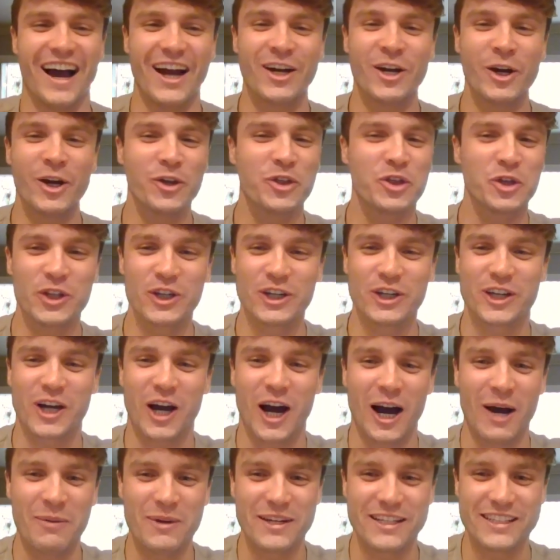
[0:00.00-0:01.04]
I go through the
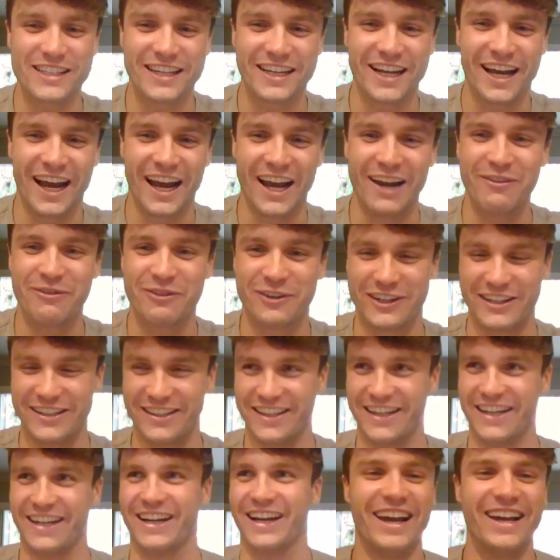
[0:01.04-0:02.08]
comments and
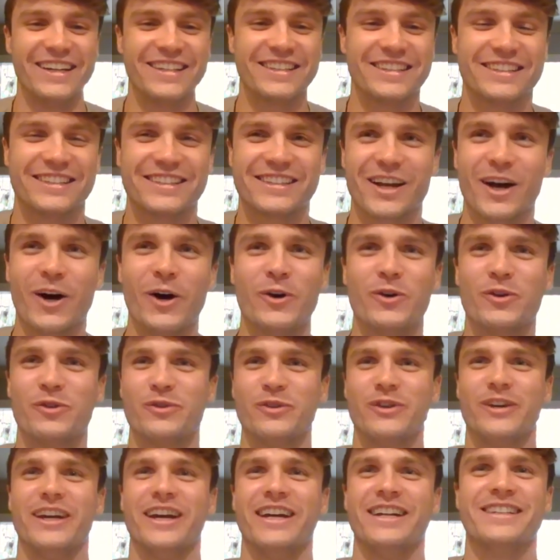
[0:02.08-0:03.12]
everything. It's
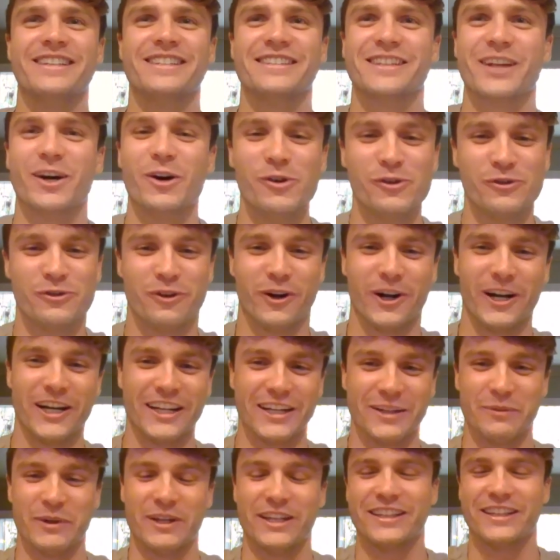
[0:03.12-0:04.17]
so it's so funny to me.